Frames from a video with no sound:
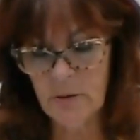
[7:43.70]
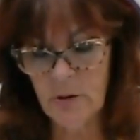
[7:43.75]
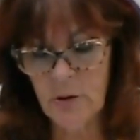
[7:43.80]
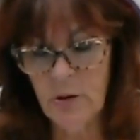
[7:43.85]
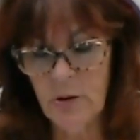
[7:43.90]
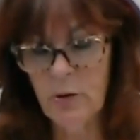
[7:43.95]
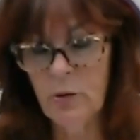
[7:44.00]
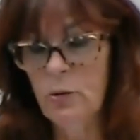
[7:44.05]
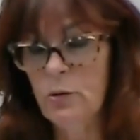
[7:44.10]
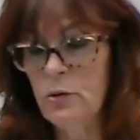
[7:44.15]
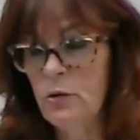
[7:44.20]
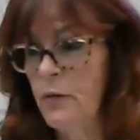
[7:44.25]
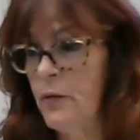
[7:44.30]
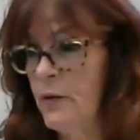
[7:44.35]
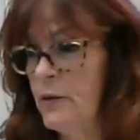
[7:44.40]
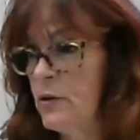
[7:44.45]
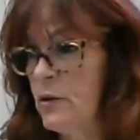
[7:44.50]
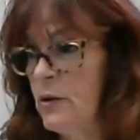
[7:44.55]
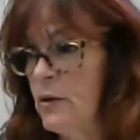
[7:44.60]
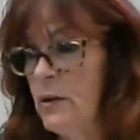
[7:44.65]
a huge
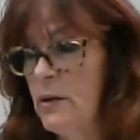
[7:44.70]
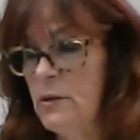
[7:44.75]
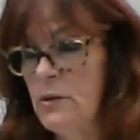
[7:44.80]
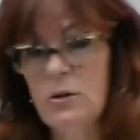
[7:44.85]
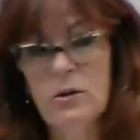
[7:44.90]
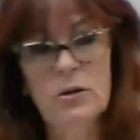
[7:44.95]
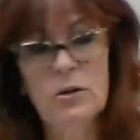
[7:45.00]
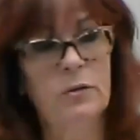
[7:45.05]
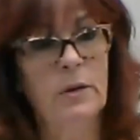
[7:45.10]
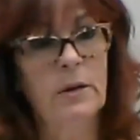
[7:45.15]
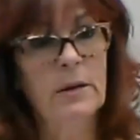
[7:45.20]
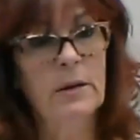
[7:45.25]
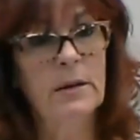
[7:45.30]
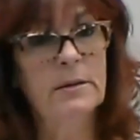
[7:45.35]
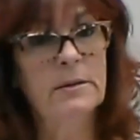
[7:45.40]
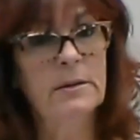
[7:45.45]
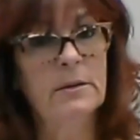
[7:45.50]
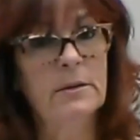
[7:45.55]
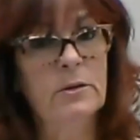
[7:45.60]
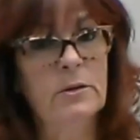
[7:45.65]
fishing industry.
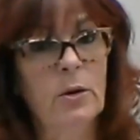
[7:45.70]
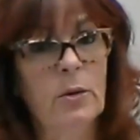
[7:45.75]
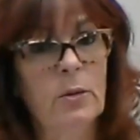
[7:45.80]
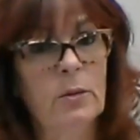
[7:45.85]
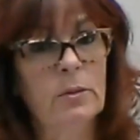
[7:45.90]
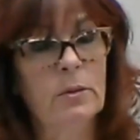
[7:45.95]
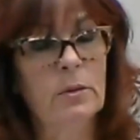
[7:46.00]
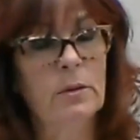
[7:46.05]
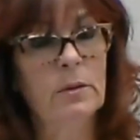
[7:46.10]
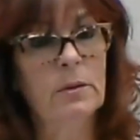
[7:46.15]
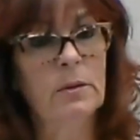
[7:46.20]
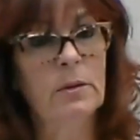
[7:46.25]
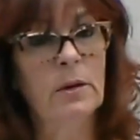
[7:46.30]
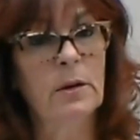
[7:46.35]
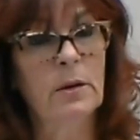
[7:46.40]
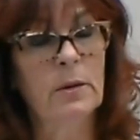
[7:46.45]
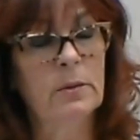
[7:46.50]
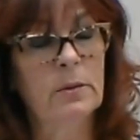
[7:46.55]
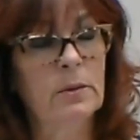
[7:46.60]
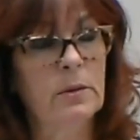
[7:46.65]
They said
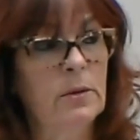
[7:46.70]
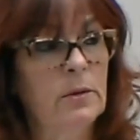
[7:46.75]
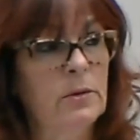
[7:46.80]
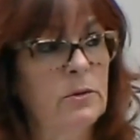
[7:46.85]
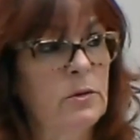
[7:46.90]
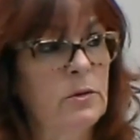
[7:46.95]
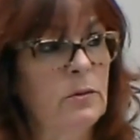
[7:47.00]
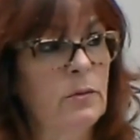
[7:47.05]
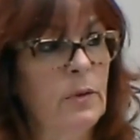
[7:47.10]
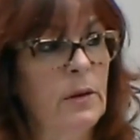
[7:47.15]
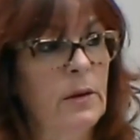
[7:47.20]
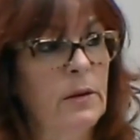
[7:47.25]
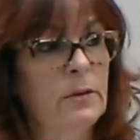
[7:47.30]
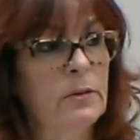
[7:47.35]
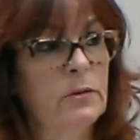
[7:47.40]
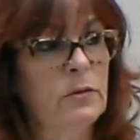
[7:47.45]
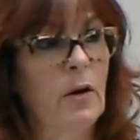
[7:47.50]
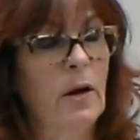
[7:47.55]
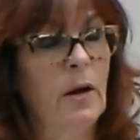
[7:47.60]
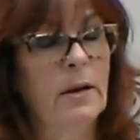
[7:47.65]
you should really
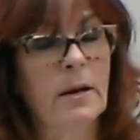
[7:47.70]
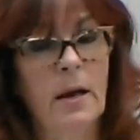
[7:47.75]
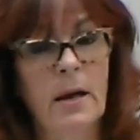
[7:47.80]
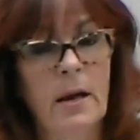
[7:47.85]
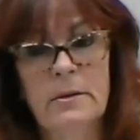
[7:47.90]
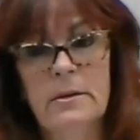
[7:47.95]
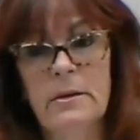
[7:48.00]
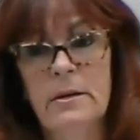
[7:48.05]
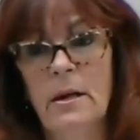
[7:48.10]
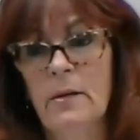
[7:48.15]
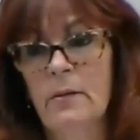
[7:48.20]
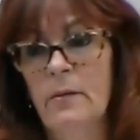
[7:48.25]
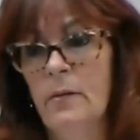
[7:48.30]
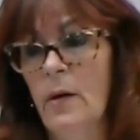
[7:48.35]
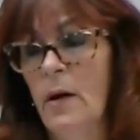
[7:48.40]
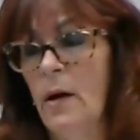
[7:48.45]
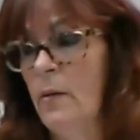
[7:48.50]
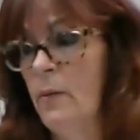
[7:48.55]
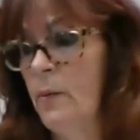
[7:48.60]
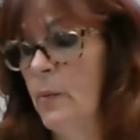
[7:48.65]
try not to get
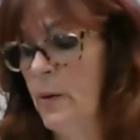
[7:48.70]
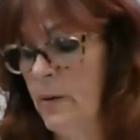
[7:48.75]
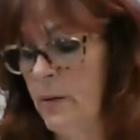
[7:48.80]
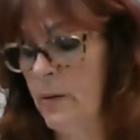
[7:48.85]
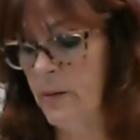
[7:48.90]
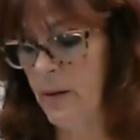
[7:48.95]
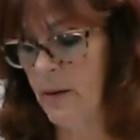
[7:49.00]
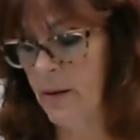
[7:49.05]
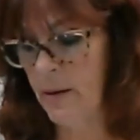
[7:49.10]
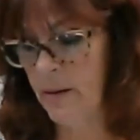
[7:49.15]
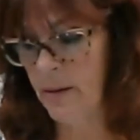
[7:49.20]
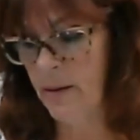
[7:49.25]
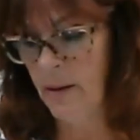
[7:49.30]
involved with that